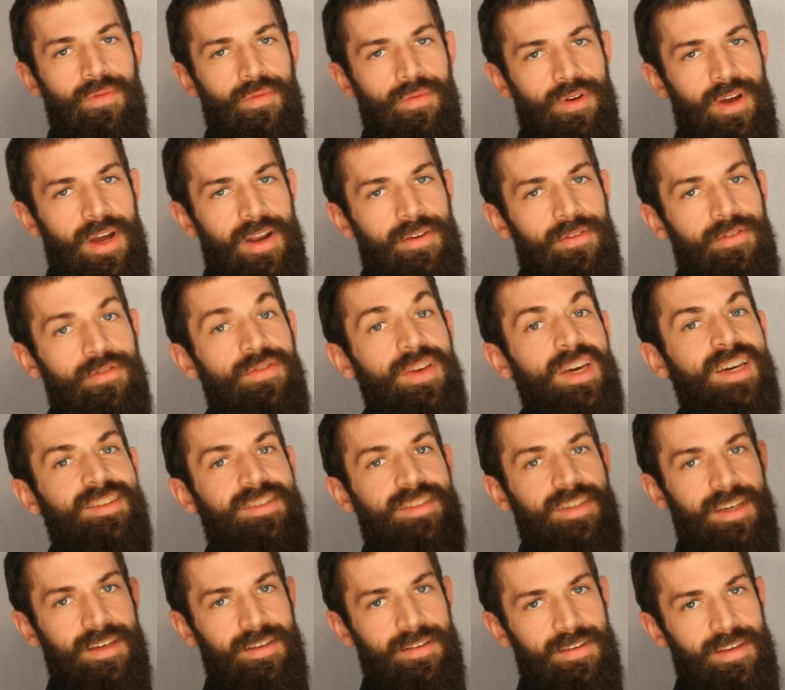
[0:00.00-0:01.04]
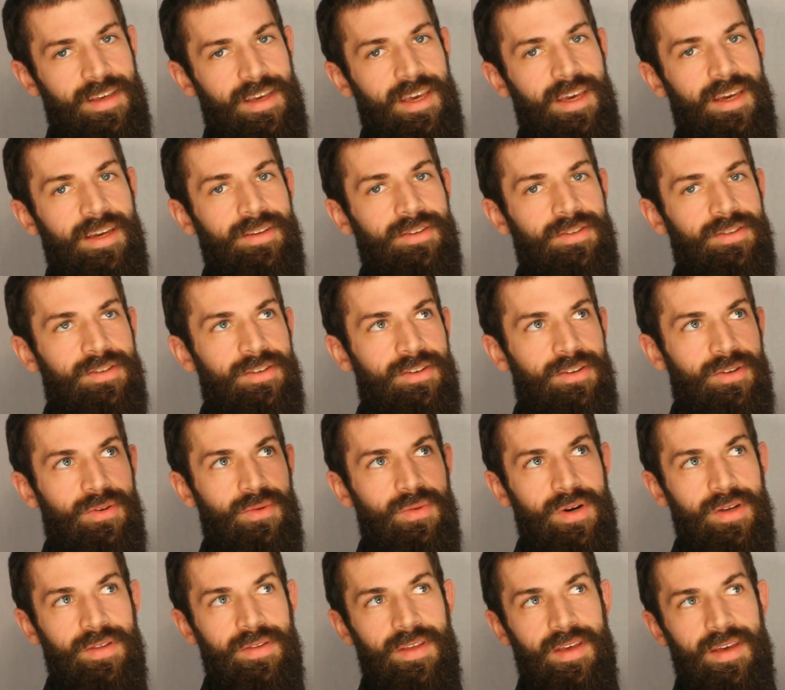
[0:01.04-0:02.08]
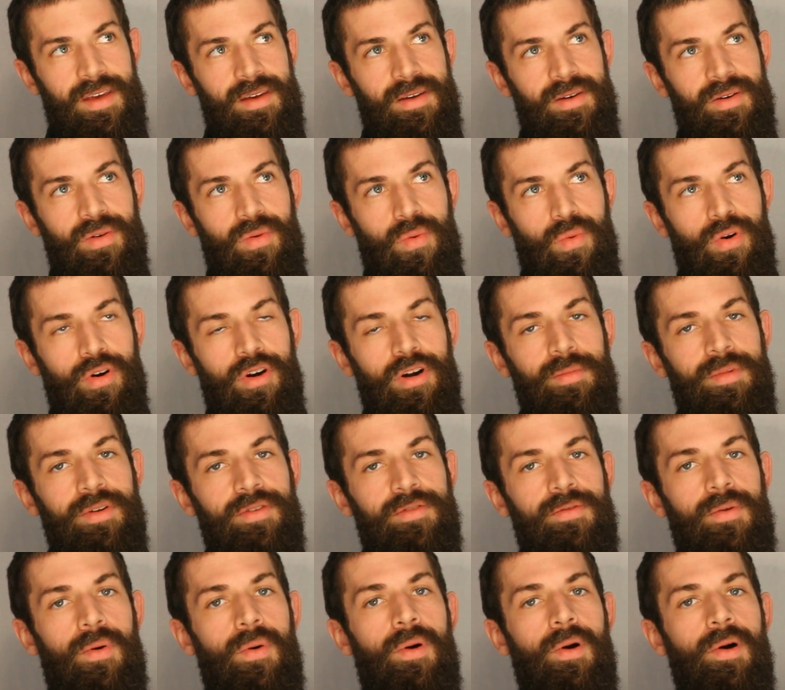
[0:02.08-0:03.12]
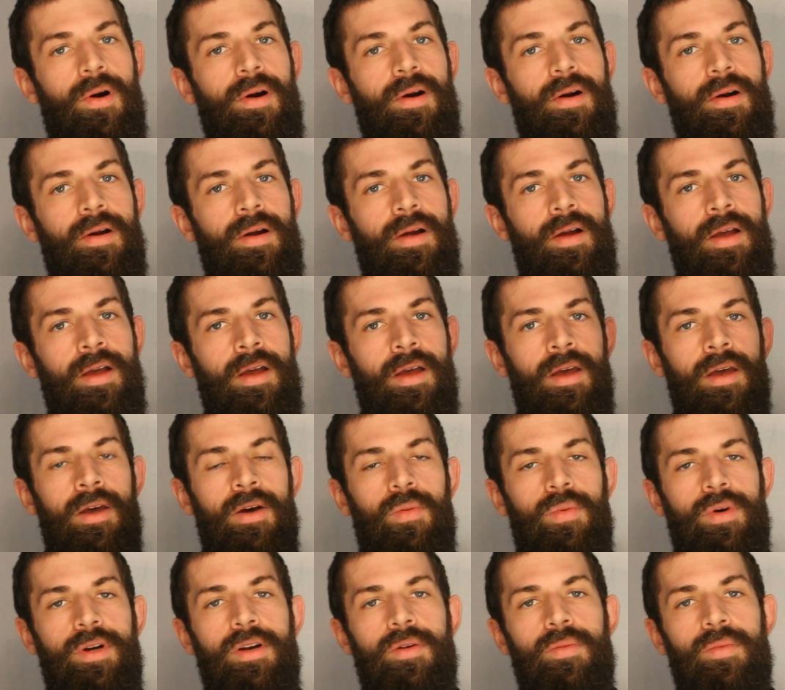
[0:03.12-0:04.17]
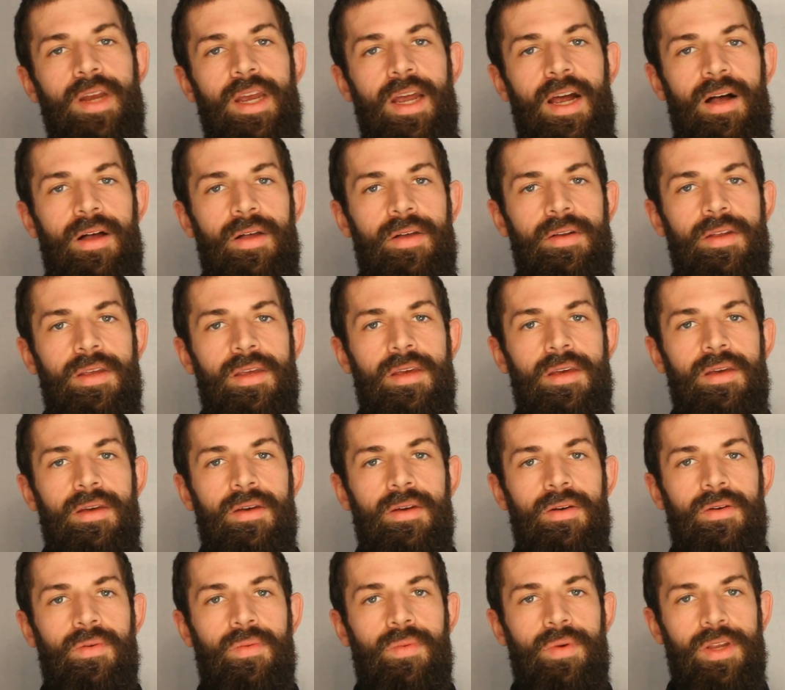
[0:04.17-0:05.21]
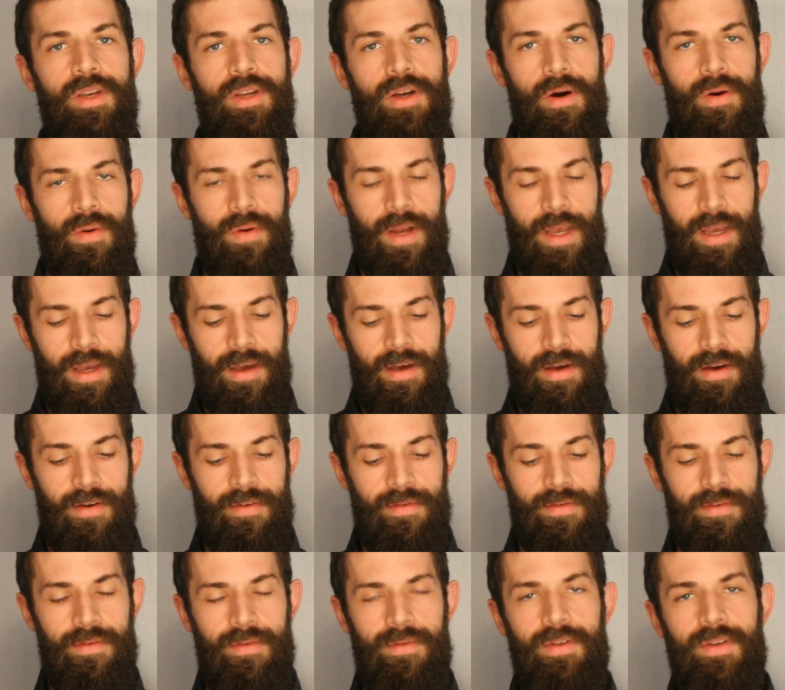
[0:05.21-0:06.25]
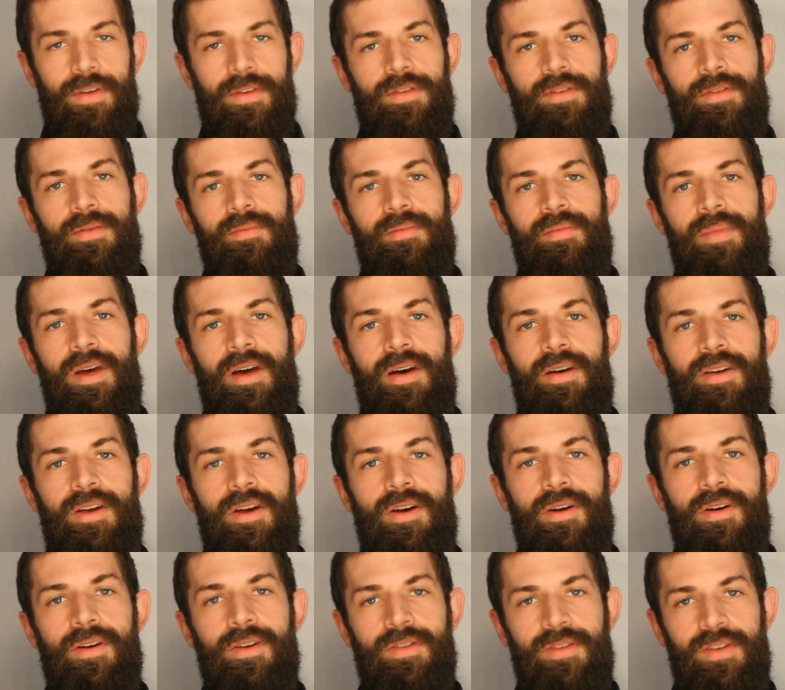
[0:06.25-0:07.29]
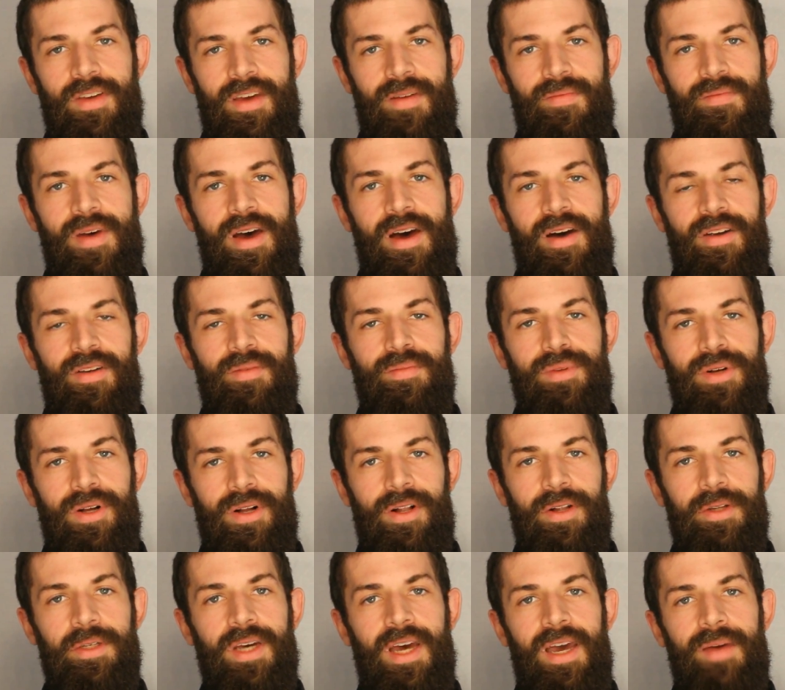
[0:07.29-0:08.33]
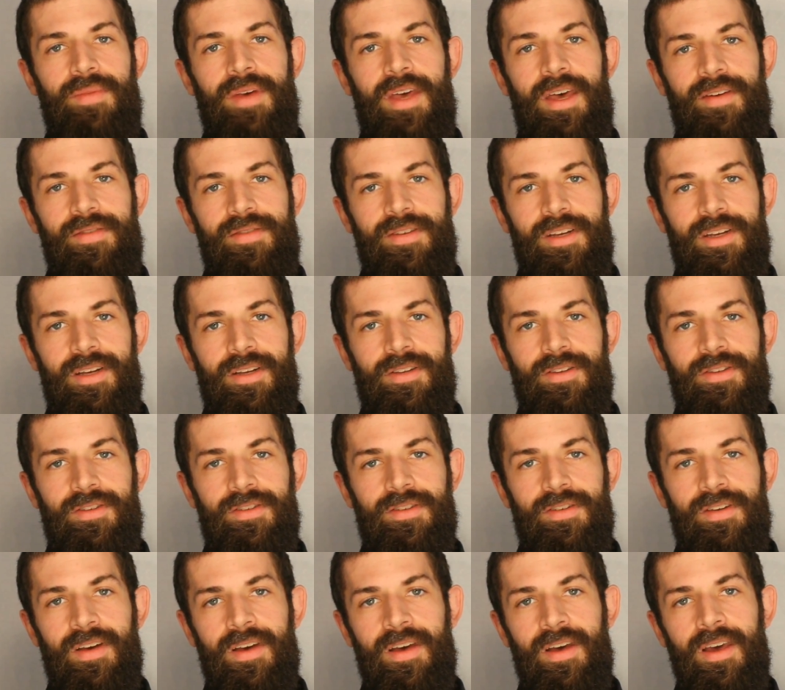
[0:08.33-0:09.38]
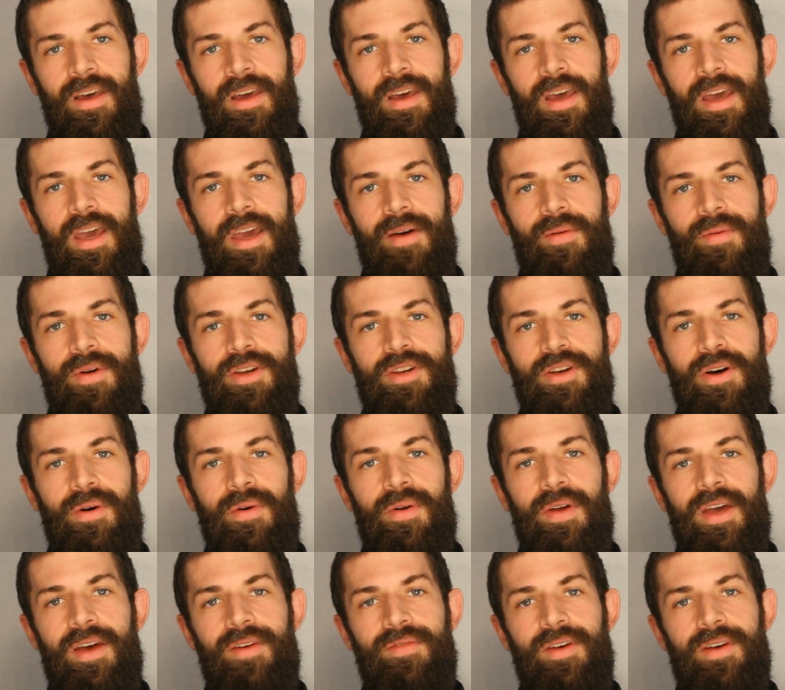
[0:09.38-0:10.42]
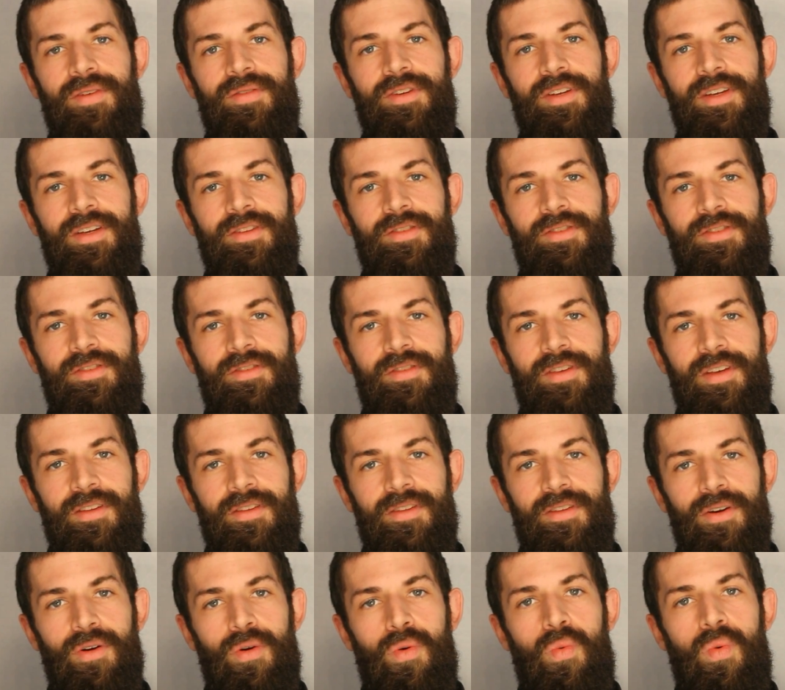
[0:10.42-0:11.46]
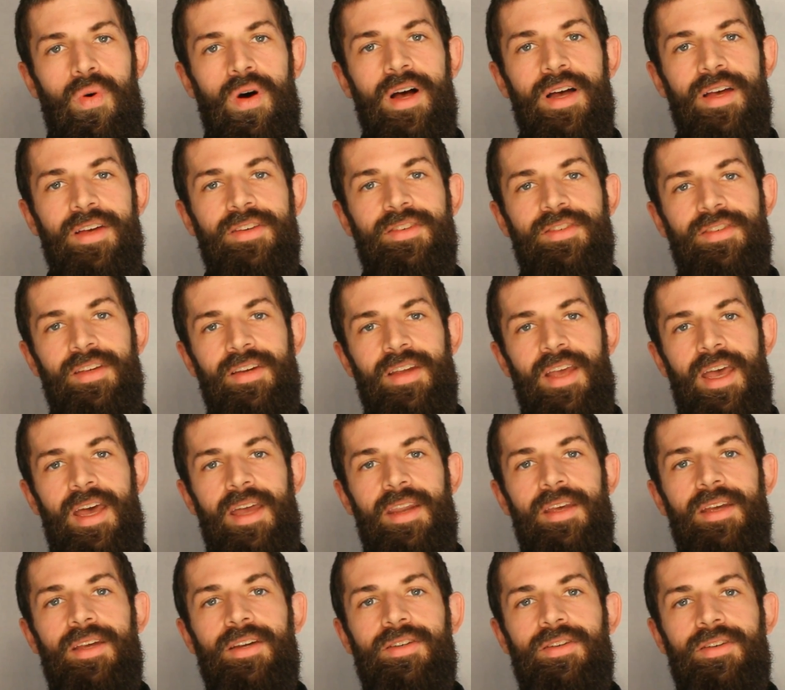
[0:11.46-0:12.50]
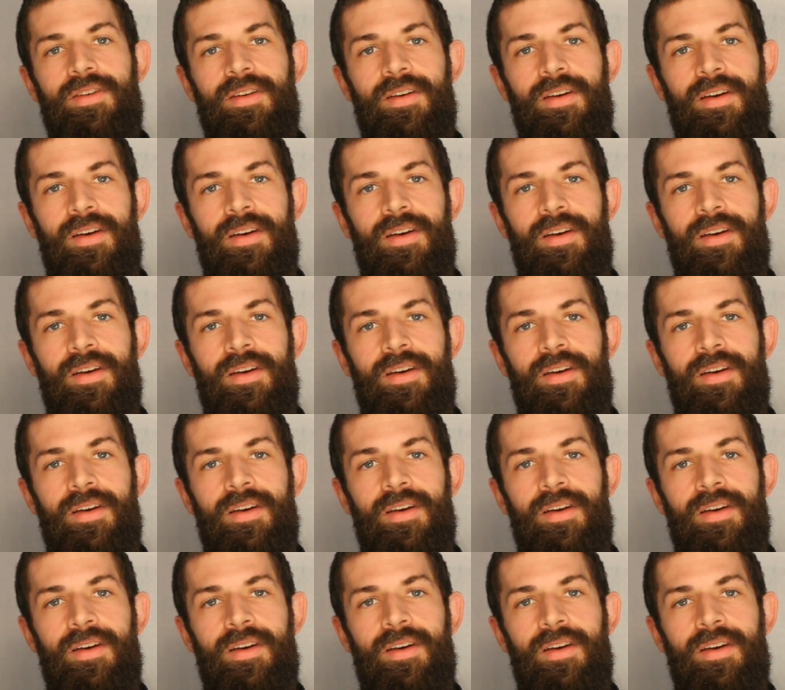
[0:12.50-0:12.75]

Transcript: kind of fixing things to what they were before. When in reality, we don't have this Mount Gerizim, Mount Ebal type evidence, and we don't have evidence that there was an edit